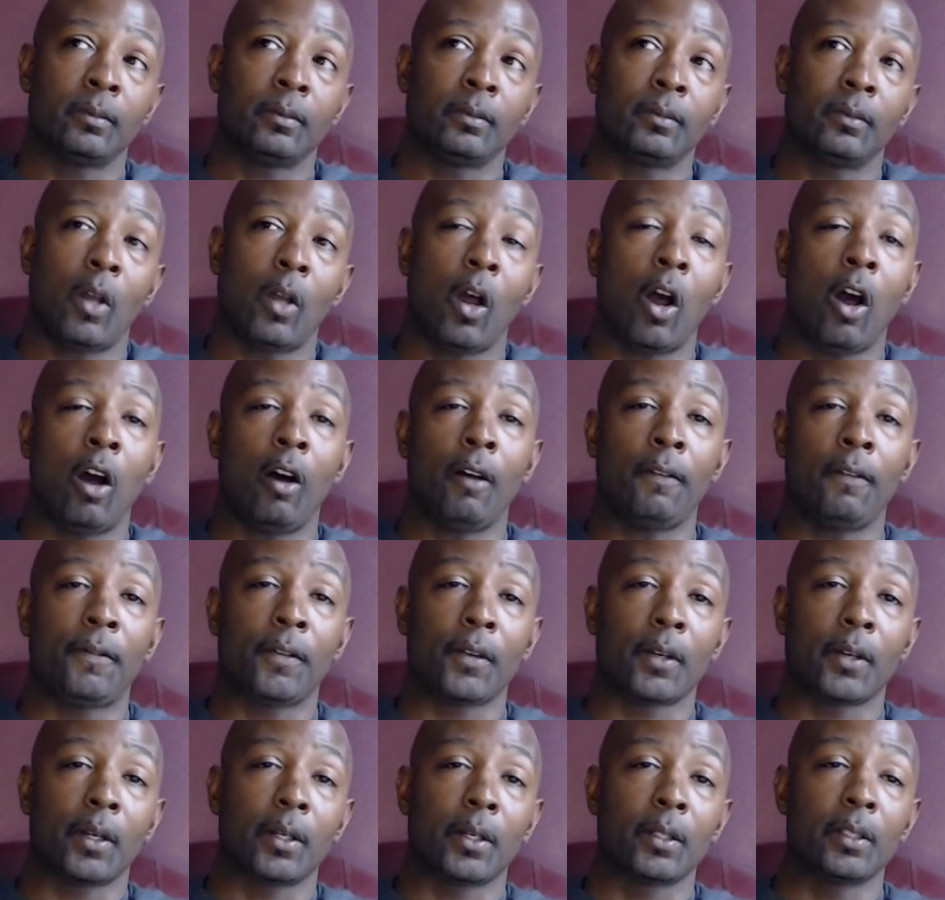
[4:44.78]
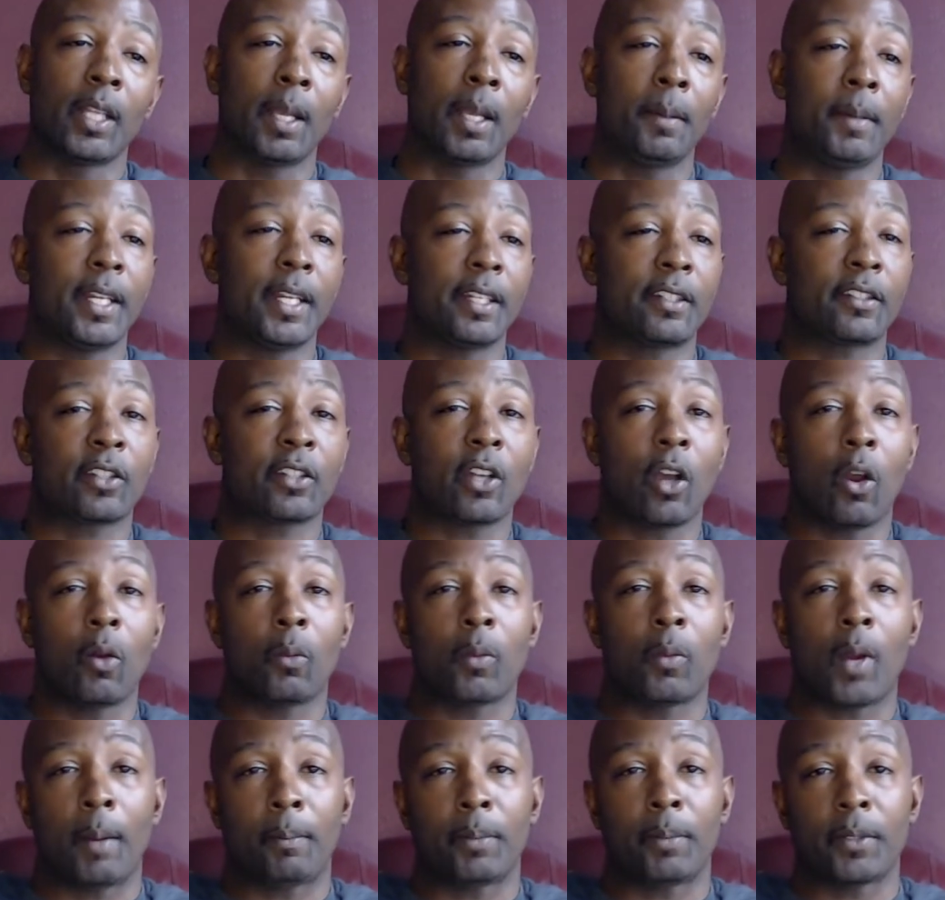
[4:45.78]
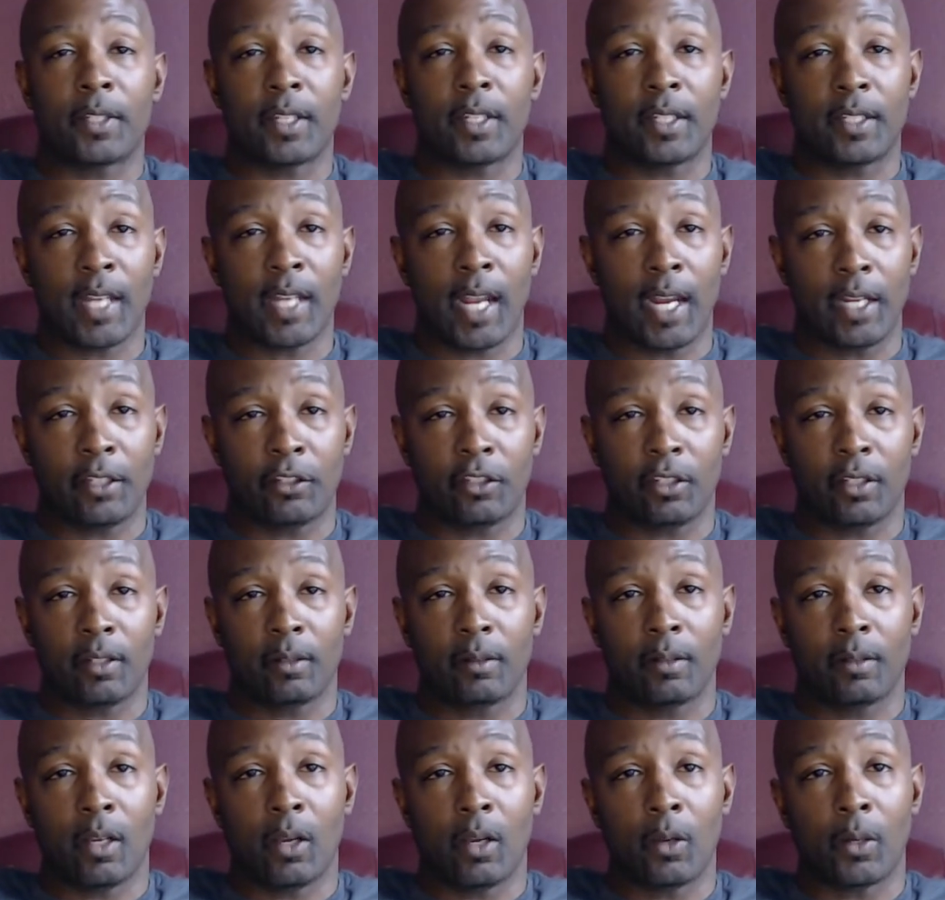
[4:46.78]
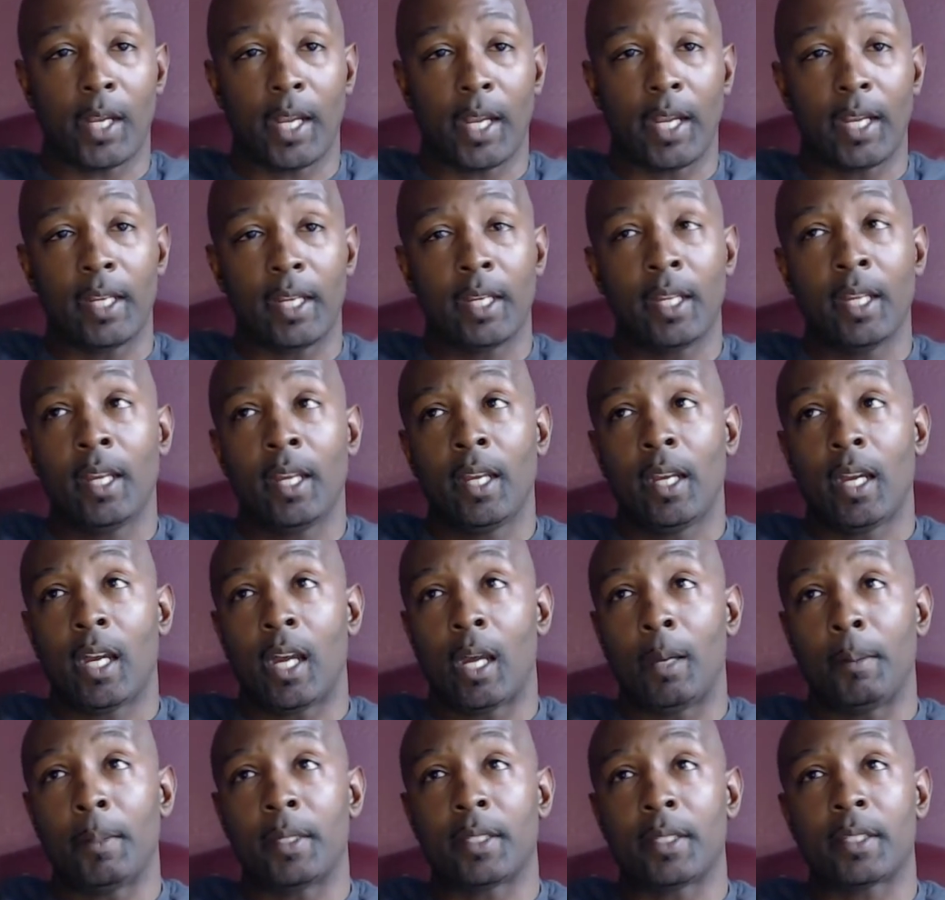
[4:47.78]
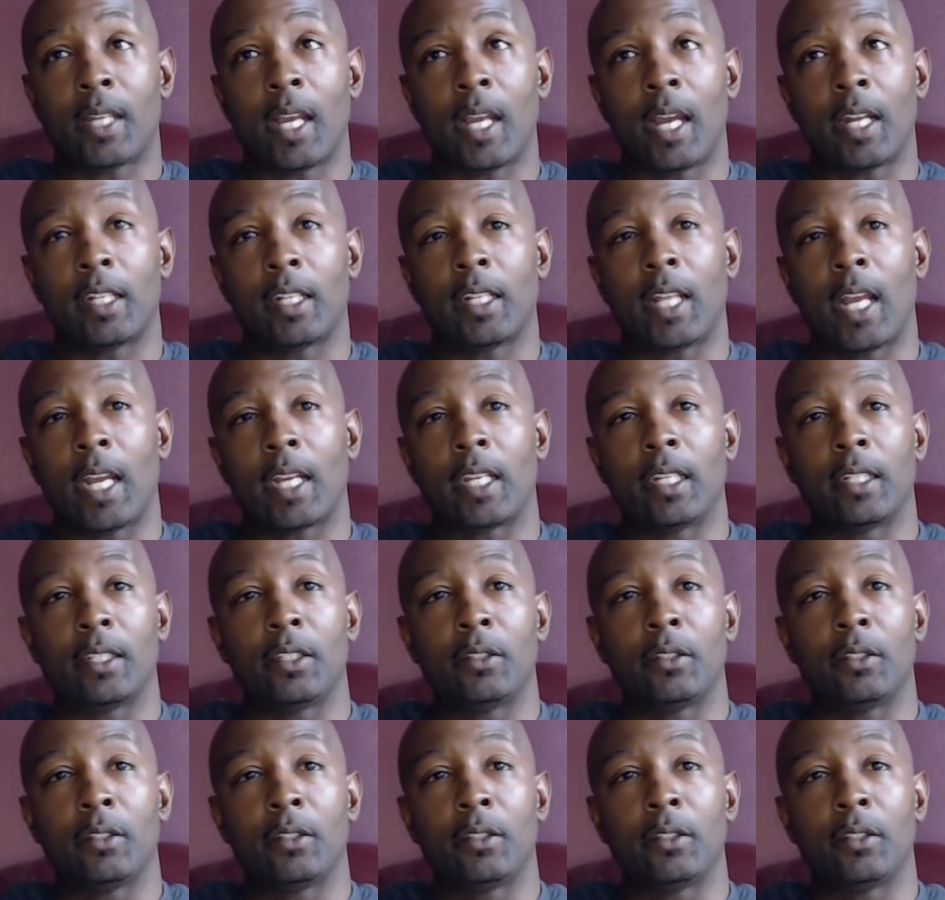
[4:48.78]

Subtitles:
offer limited scope representation. Okay, it's kind of like they